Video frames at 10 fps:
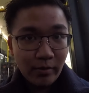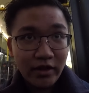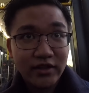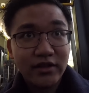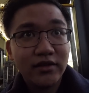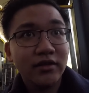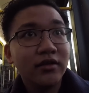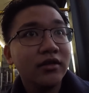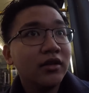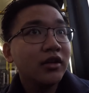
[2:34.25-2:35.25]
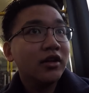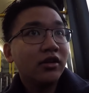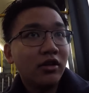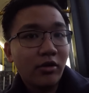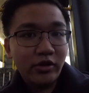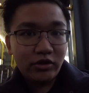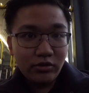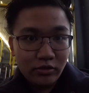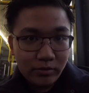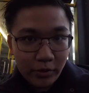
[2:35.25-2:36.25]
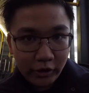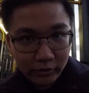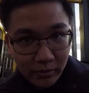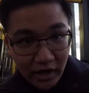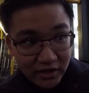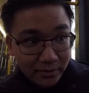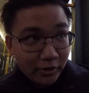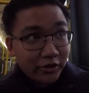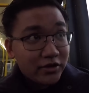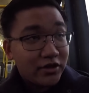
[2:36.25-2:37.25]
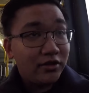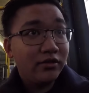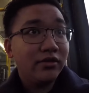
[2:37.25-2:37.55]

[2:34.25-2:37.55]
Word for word: bus going to Perth Passport. So